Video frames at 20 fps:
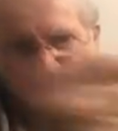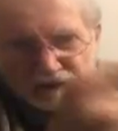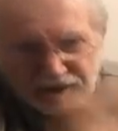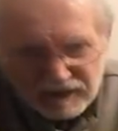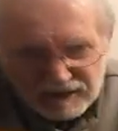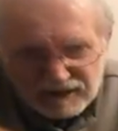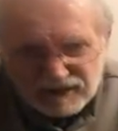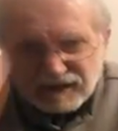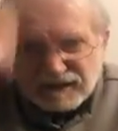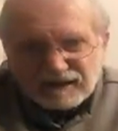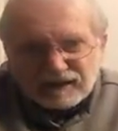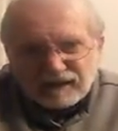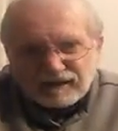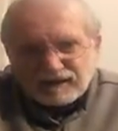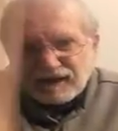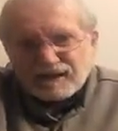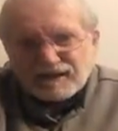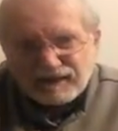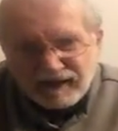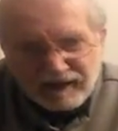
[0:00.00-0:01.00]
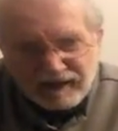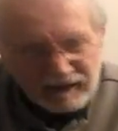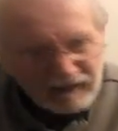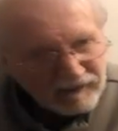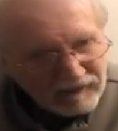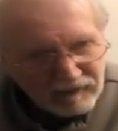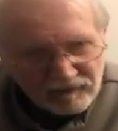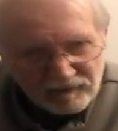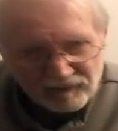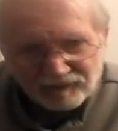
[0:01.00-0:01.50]
and does this and does that.
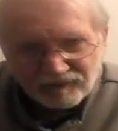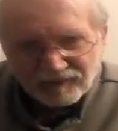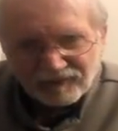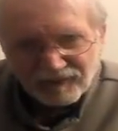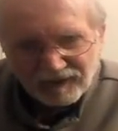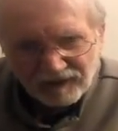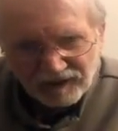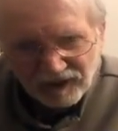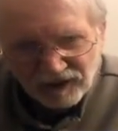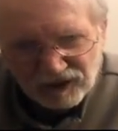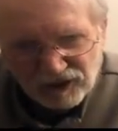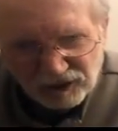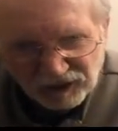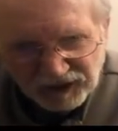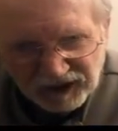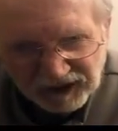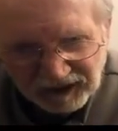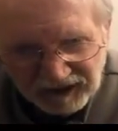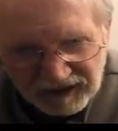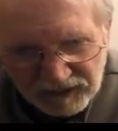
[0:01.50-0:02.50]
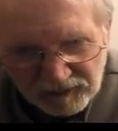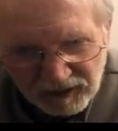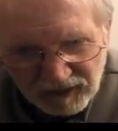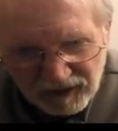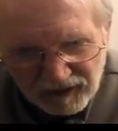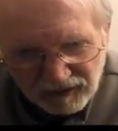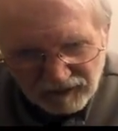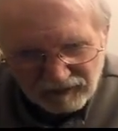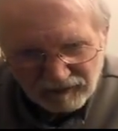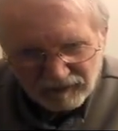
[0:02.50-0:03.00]
Are you kidding
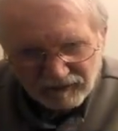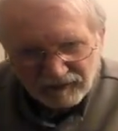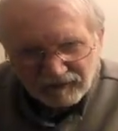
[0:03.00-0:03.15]
me?